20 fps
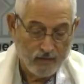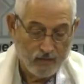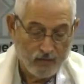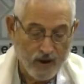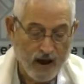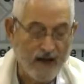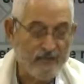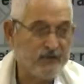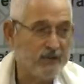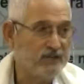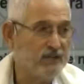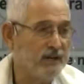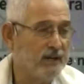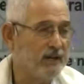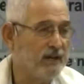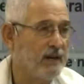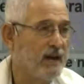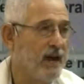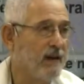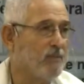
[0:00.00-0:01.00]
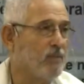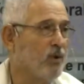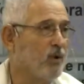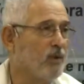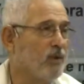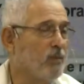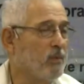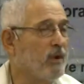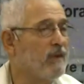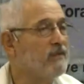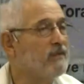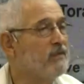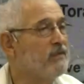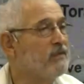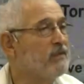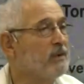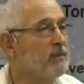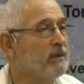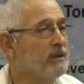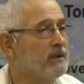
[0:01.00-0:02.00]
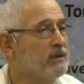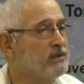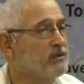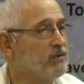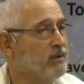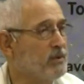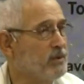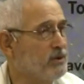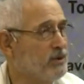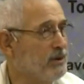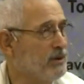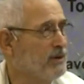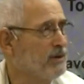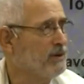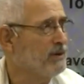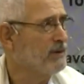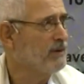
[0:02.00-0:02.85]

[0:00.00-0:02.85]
Prophecy can have more than one fulfillment in Scripture.